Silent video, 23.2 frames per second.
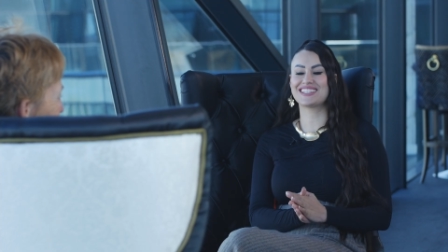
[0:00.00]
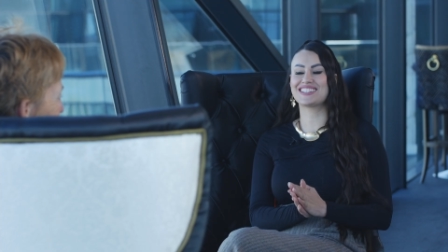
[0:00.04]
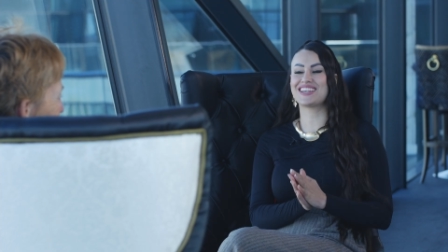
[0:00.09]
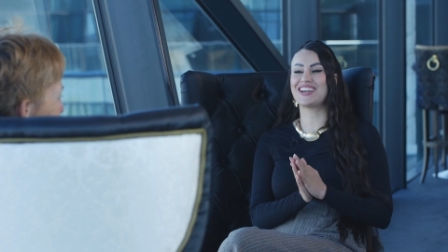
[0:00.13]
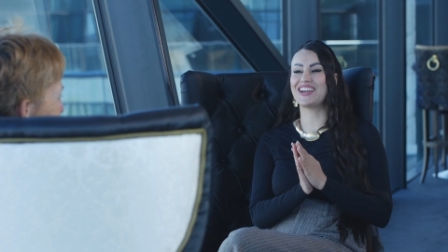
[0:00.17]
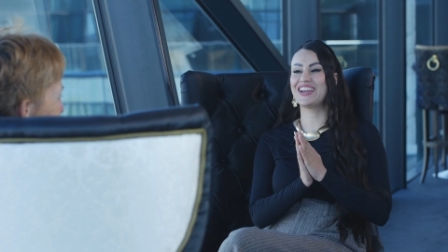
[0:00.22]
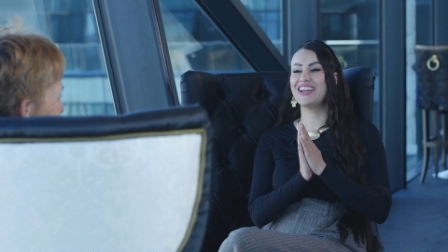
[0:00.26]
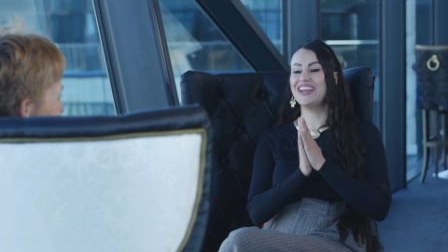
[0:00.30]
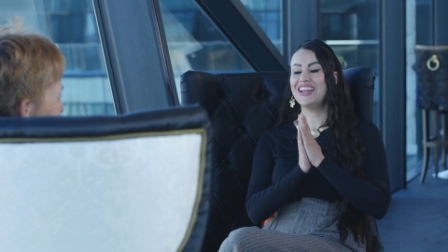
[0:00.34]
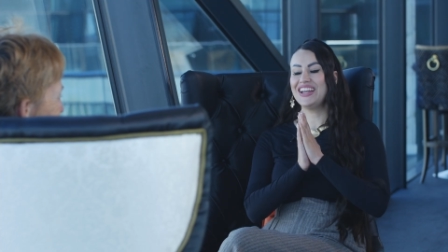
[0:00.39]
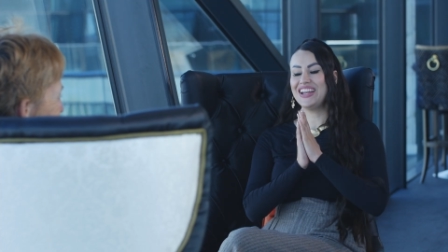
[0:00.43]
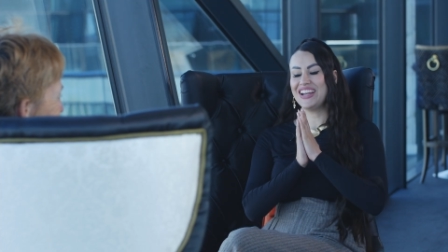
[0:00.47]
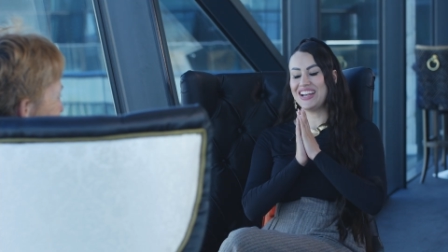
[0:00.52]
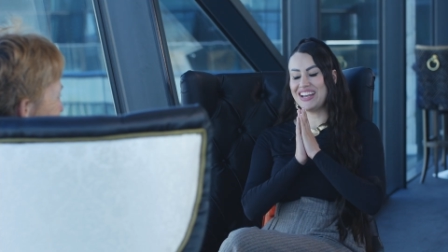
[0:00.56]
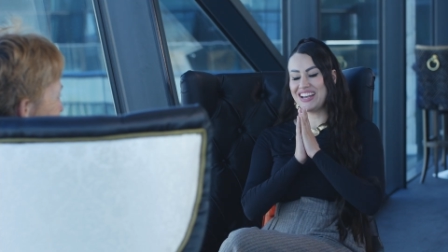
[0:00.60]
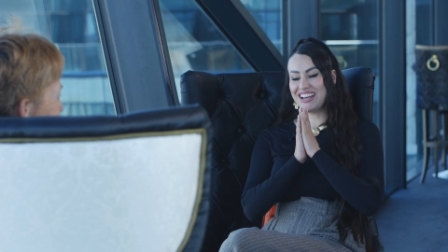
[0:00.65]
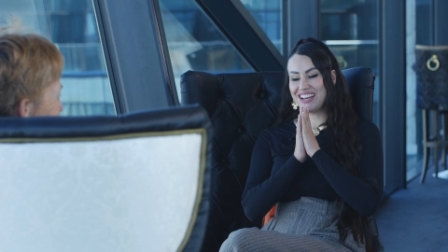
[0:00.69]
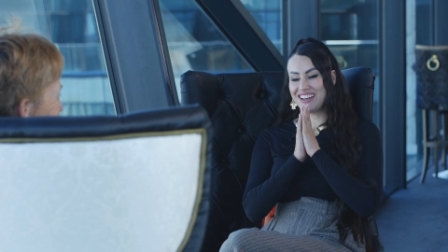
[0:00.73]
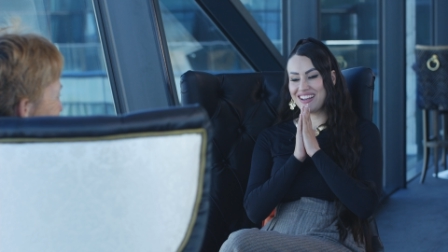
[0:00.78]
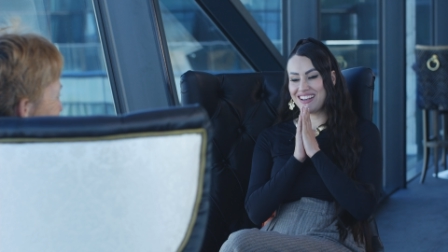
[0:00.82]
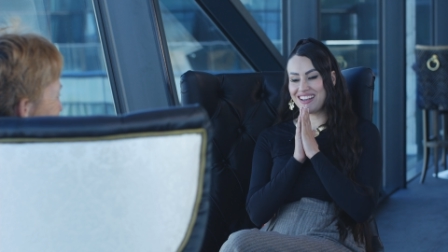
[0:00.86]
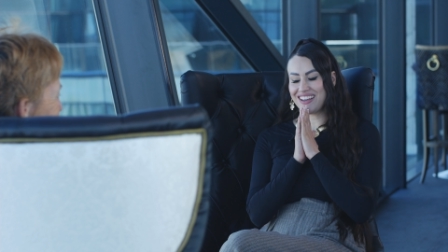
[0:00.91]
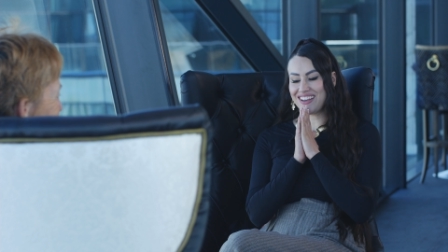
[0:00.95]
So,
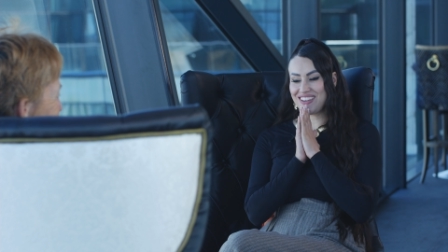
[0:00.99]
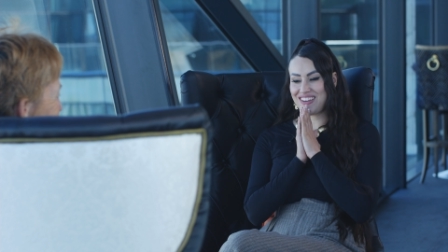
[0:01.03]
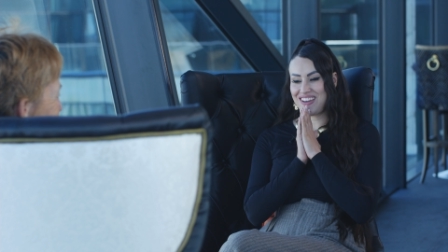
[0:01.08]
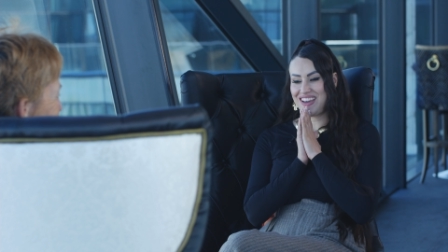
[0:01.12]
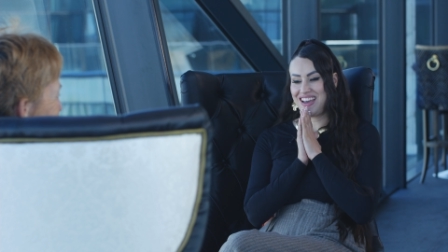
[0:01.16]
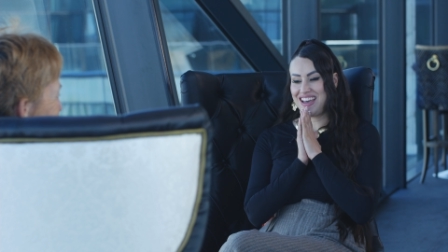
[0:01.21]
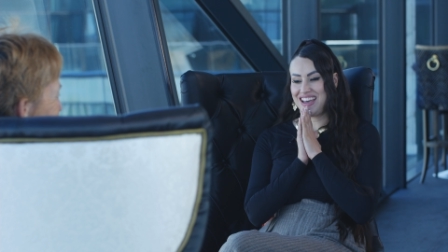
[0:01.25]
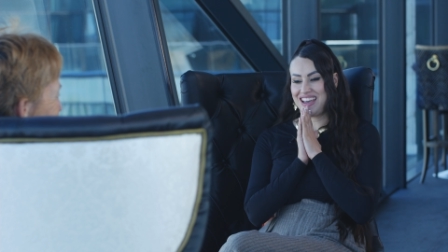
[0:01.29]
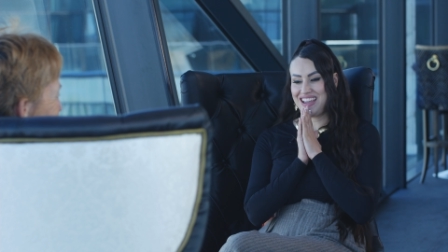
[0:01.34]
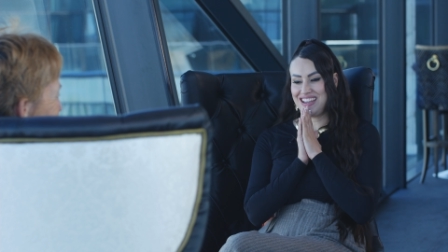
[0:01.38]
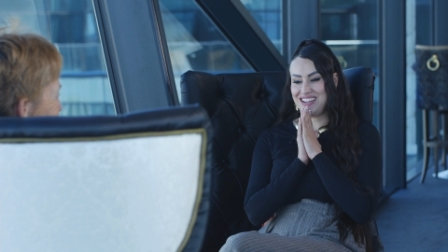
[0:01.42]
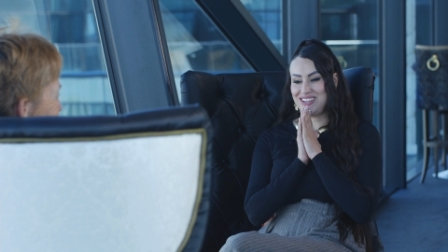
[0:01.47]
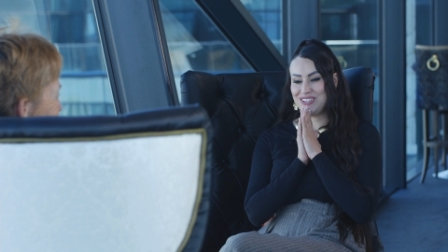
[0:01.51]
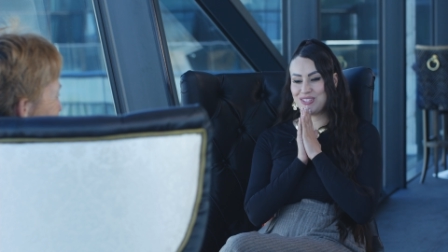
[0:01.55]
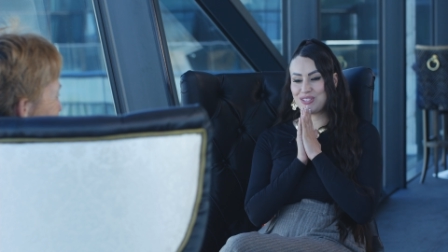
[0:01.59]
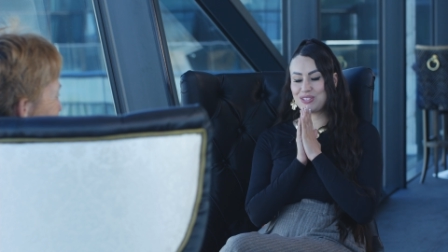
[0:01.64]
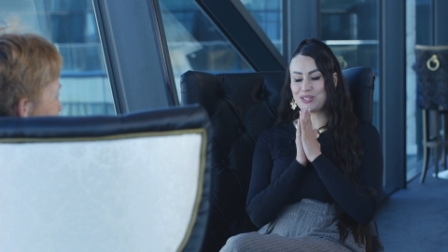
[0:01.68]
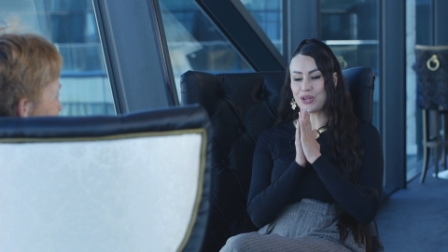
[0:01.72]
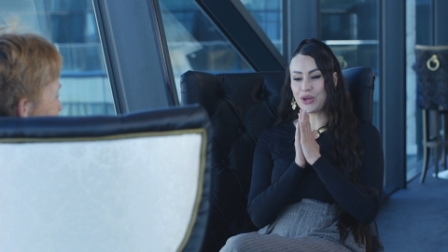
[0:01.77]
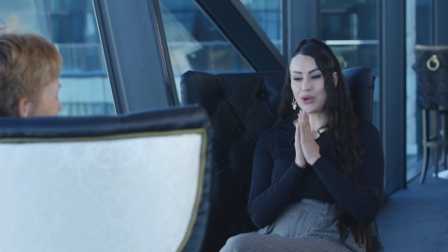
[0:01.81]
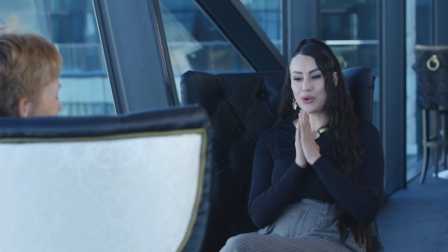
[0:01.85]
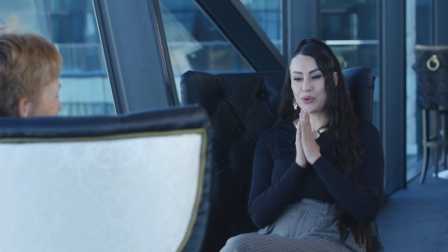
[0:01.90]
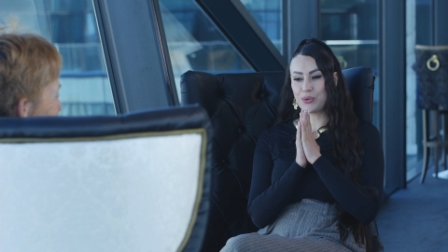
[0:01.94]
okay,
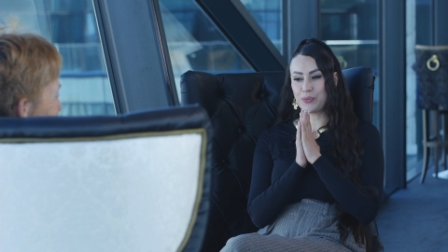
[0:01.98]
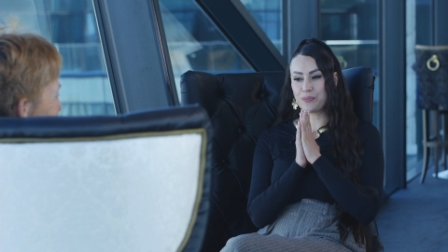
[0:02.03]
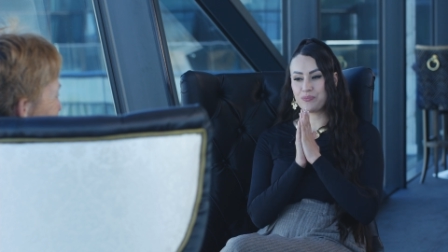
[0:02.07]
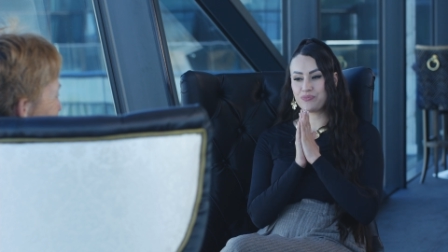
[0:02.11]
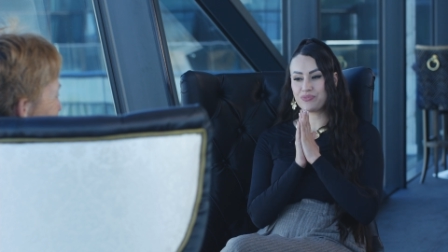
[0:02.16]
so